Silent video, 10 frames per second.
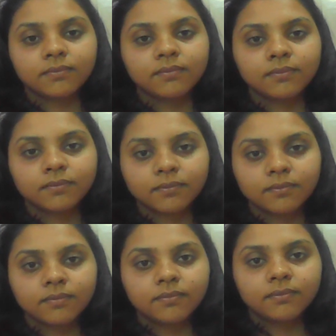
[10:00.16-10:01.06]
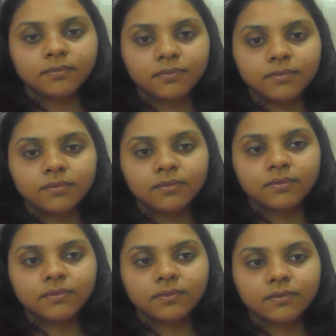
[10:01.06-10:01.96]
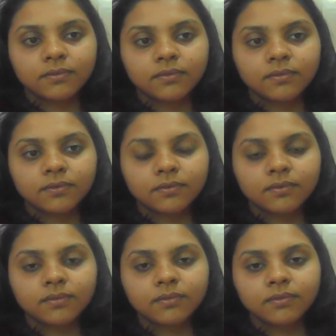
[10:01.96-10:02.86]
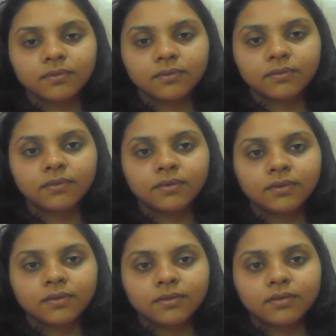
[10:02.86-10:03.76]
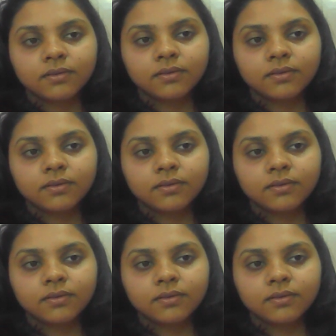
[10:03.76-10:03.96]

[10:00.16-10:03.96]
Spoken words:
No words are spoken by the person on screen.